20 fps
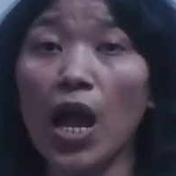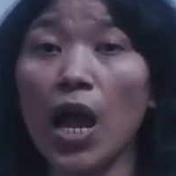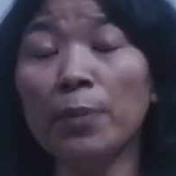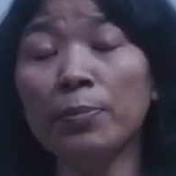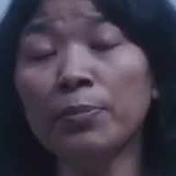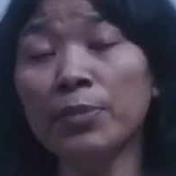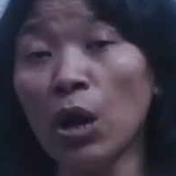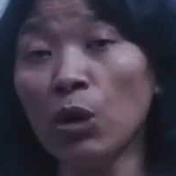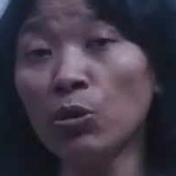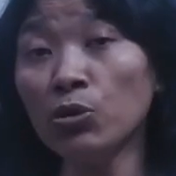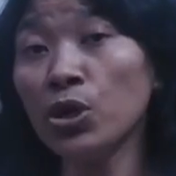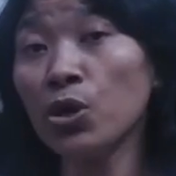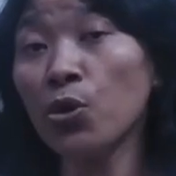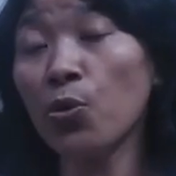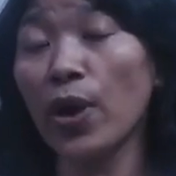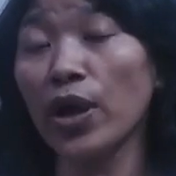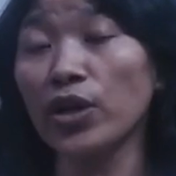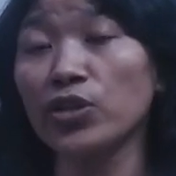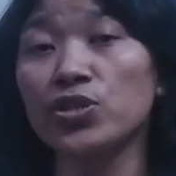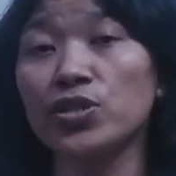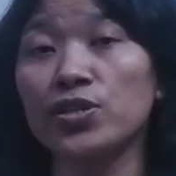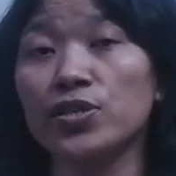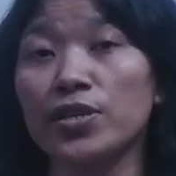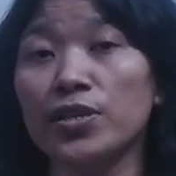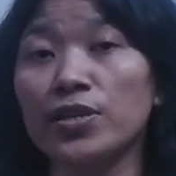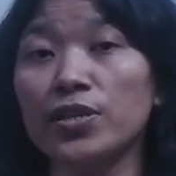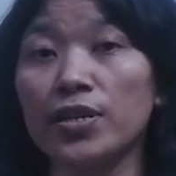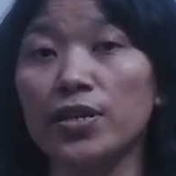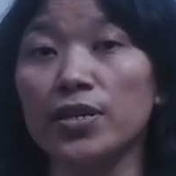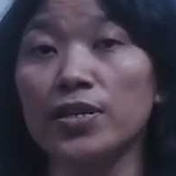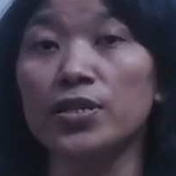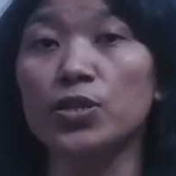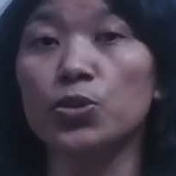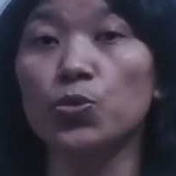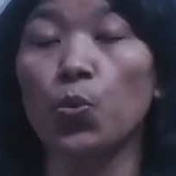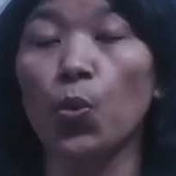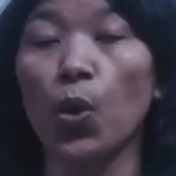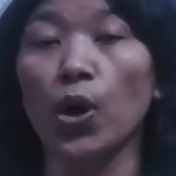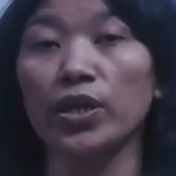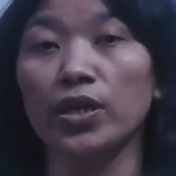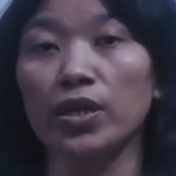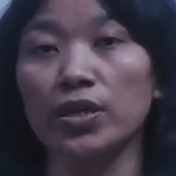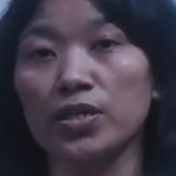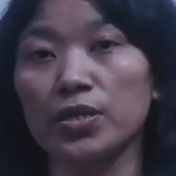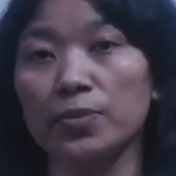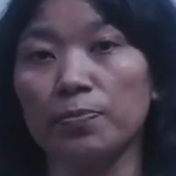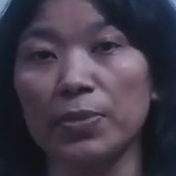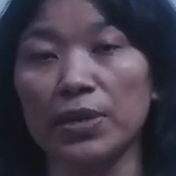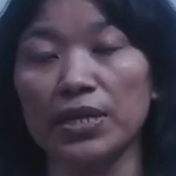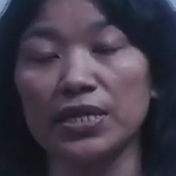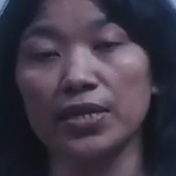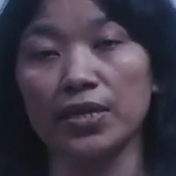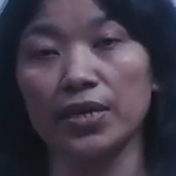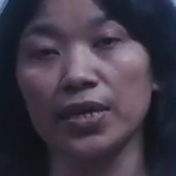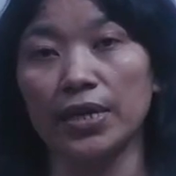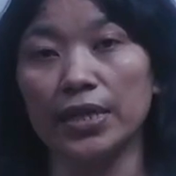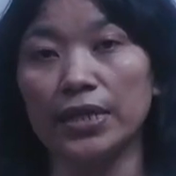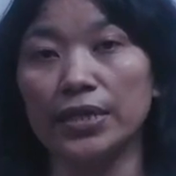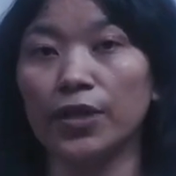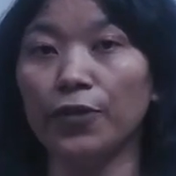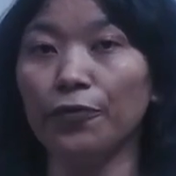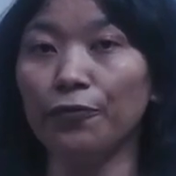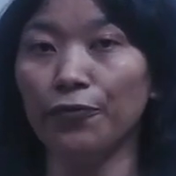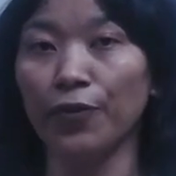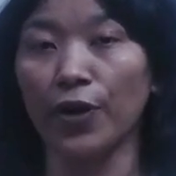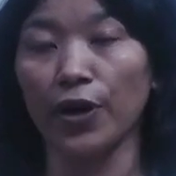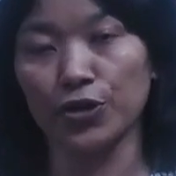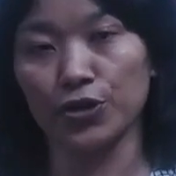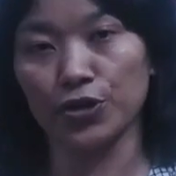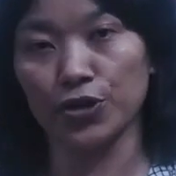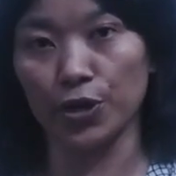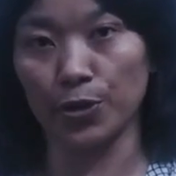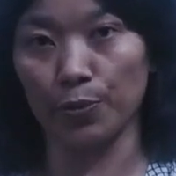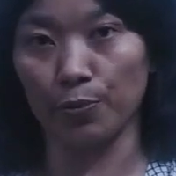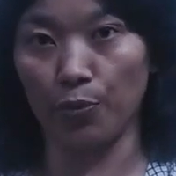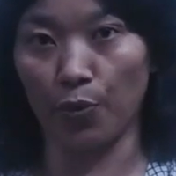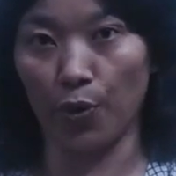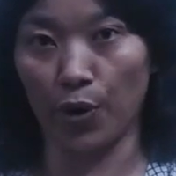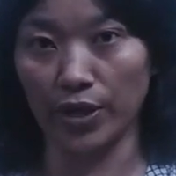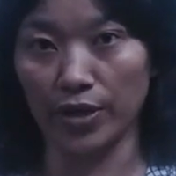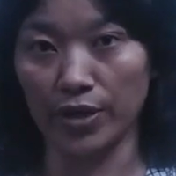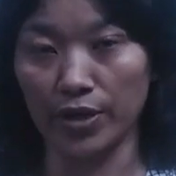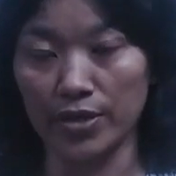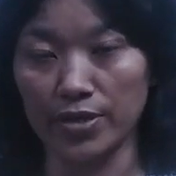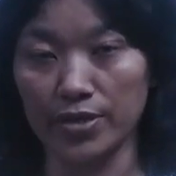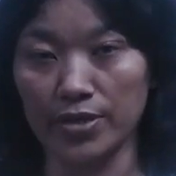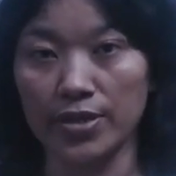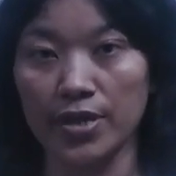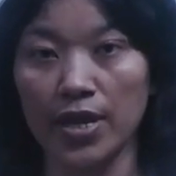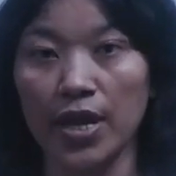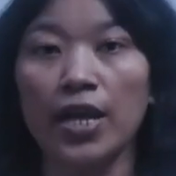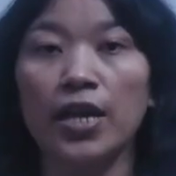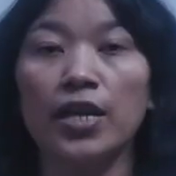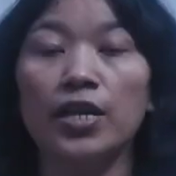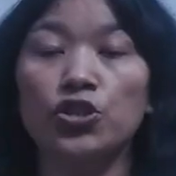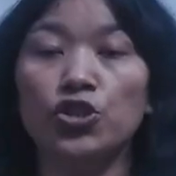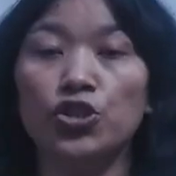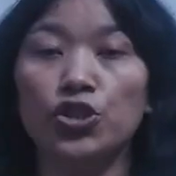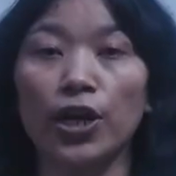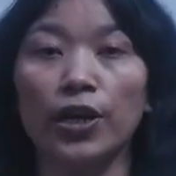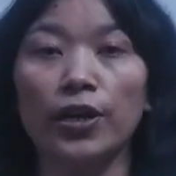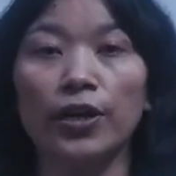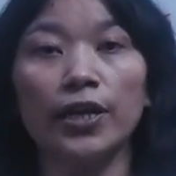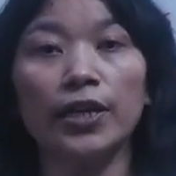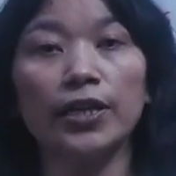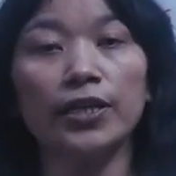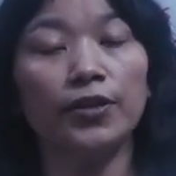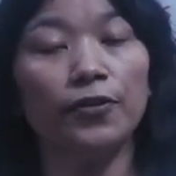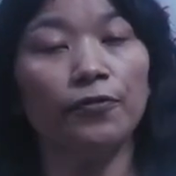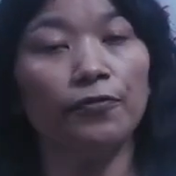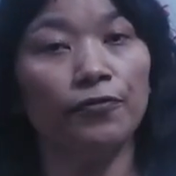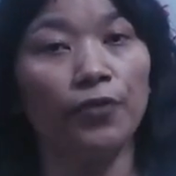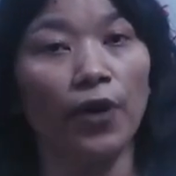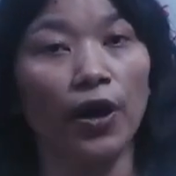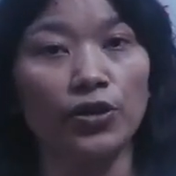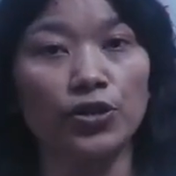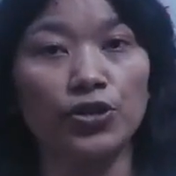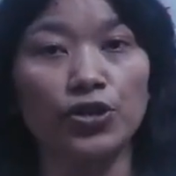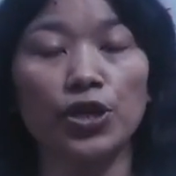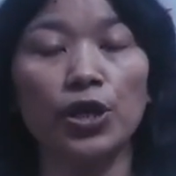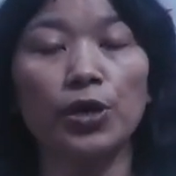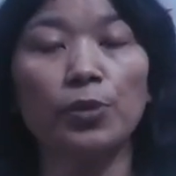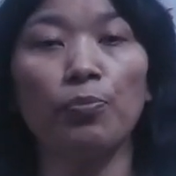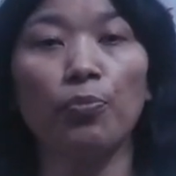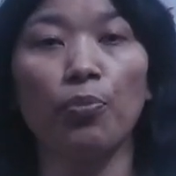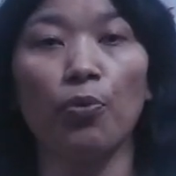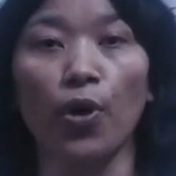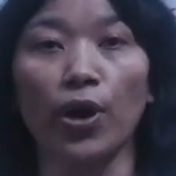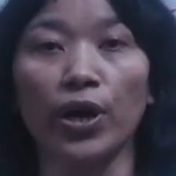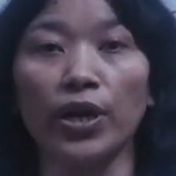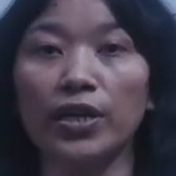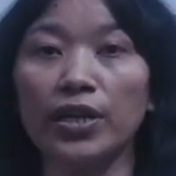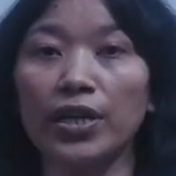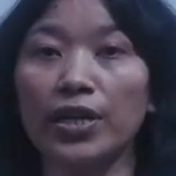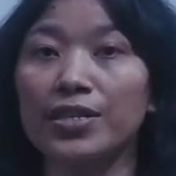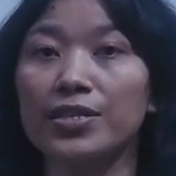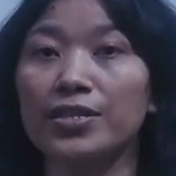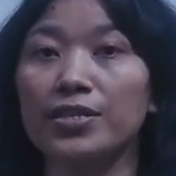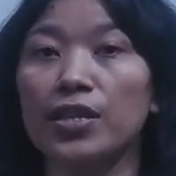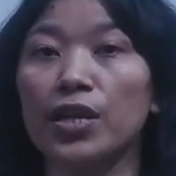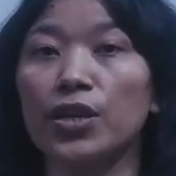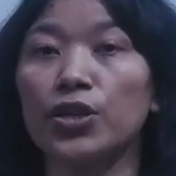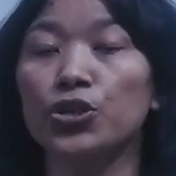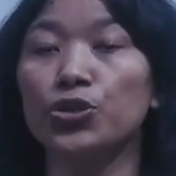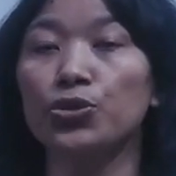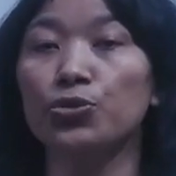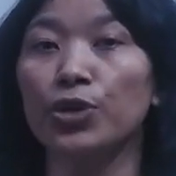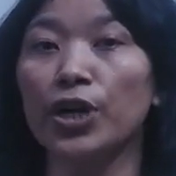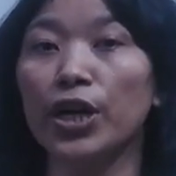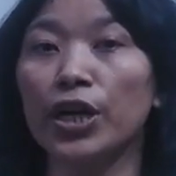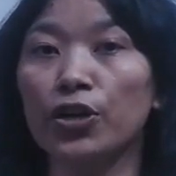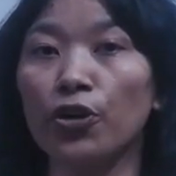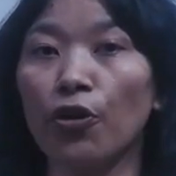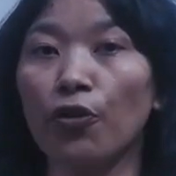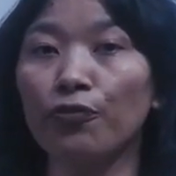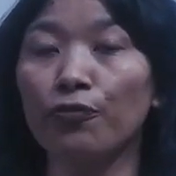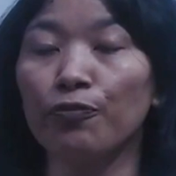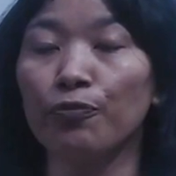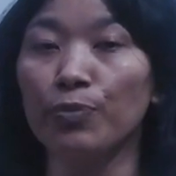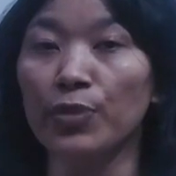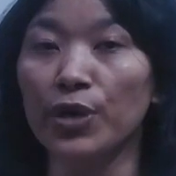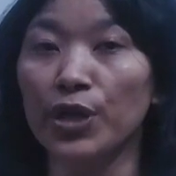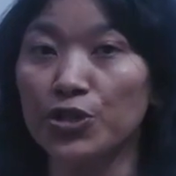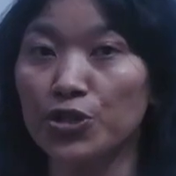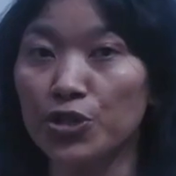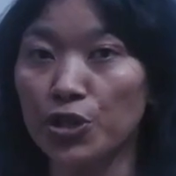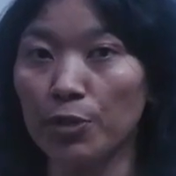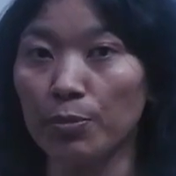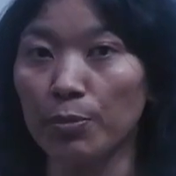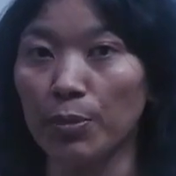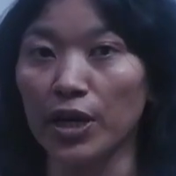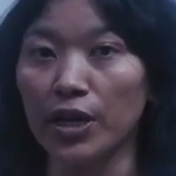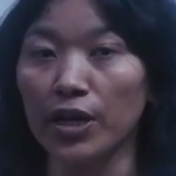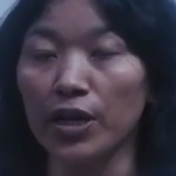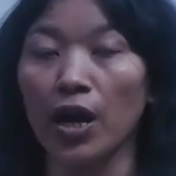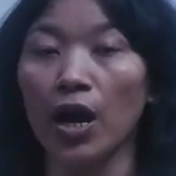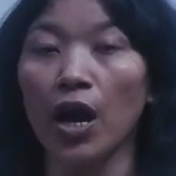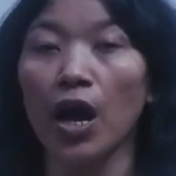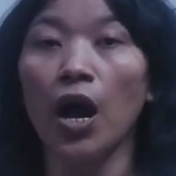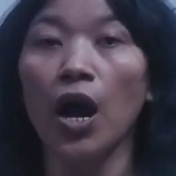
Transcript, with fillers: And now the question is, what is basically the function point is? Generally, the function point is the unit of measurement